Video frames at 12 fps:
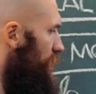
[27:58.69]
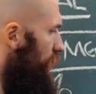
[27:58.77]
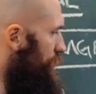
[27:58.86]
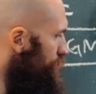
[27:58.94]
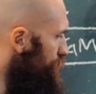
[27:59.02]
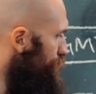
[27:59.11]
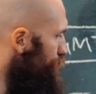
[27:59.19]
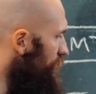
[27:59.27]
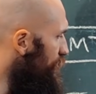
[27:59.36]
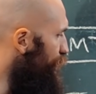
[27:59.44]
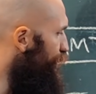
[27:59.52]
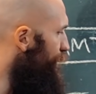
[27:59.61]
It's usually
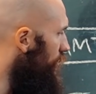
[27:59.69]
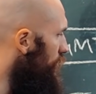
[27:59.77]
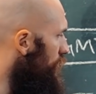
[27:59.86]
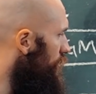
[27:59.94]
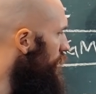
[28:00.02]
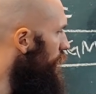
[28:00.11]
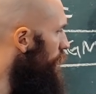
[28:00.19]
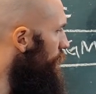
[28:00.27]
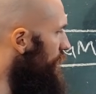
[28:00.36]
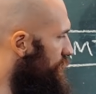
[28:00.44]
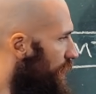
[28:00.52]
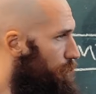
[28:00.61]
really thin,
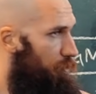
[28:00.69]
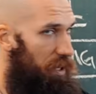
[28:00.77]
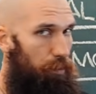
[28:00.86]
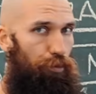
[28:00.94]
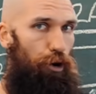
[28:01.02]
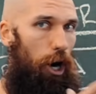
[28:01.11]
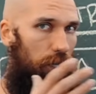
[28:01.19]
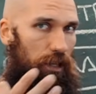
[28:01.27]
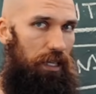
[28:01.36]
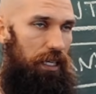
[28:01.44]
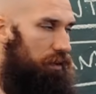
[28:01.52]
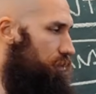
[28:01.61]
it's got big broad
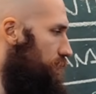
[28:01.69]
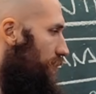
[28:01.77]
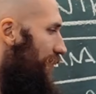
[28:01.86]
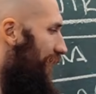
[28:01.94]
leaves,